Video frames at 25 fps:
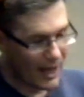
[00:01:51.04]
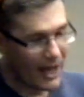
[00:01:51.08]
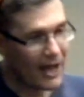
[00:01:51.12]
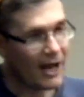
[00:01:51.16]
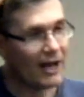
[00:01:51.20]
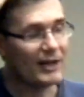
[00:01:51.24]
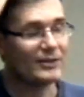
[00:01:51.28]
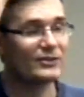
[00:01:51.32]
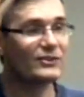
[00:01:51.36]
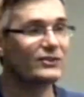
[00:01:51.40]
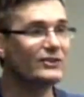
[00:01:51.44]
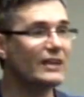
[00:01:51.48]

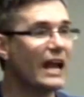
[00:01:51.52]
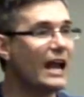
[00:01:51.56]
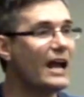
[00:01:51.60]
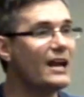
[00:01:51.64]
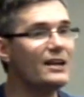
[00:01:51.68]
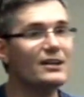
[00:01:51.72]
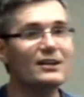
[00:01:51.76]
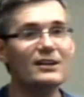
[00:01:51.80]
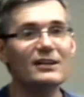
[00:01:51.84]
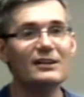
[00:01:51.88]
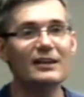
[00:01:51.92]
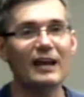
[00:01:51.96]
ah, a
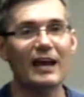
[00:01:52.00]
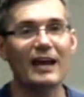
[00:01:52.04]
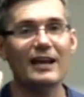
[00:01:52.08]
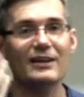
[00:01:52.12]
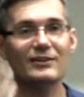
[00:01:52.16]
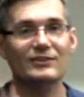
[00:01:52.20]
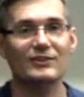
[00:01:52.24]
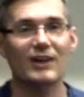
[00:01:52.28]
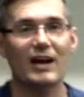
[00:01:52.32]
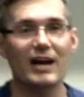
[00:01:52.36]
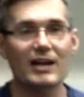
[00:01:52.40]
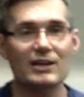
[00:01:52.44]
standard
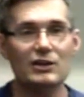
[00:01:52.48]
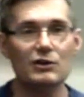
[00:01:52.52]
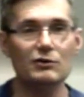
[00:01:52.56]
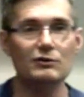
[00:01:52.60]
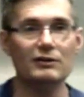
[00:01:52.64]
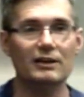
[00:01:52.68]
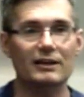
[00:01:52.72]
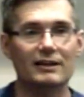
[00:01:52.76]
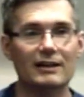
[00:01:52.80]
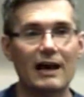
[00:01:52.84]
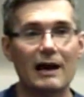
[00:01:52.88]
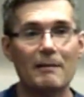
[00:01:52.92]
SI
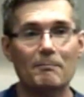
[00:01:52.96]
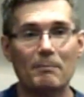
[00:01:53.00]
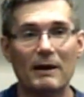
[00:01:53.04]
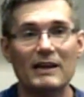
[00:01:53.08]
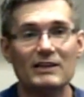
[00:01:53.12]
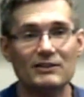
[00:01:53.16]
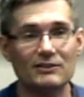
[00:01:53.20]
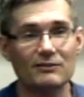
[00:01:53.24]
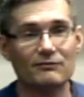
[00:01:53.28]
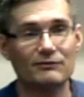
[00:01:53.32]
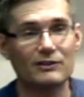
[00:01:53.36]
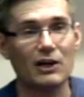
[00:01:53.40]
unit, a
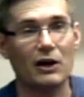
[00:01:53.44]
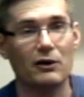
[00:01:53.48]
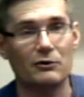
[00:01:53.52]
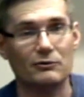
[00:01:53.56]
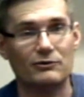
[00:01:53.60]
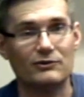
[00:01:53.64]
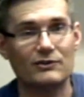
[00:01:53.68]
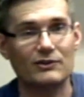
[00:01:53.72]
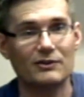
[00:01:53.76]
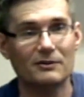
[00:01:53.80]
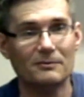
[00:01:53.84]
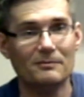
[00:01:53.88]
piece of
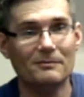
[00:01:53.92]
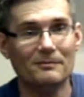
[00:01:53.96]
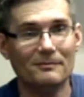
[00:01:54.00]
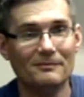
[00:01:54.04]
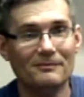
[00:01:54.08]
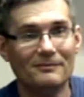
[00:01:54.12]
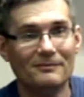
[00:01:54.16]
toast.